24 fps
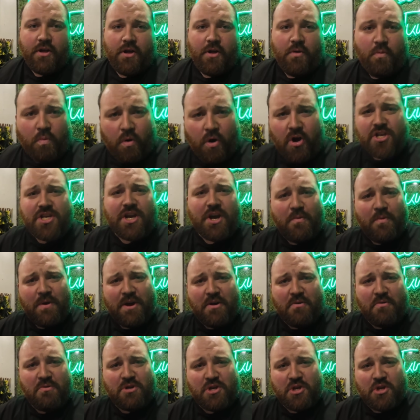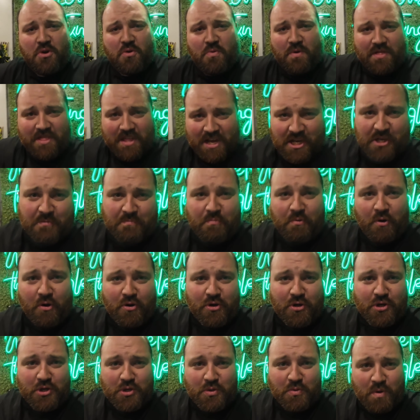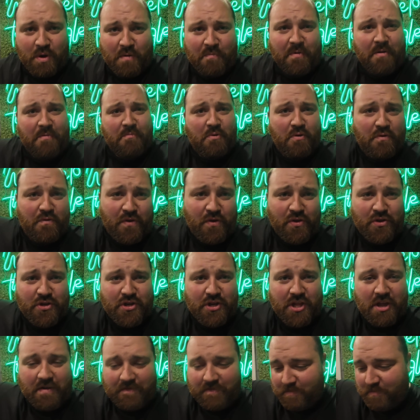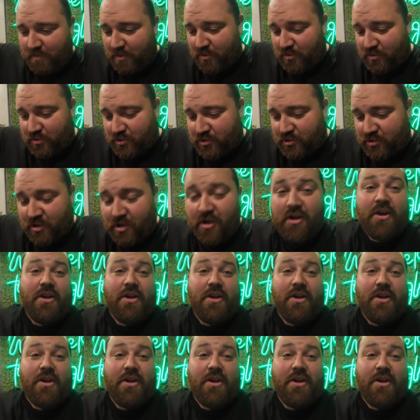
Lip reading: What are we going to do with this bus when we move on to the other bus?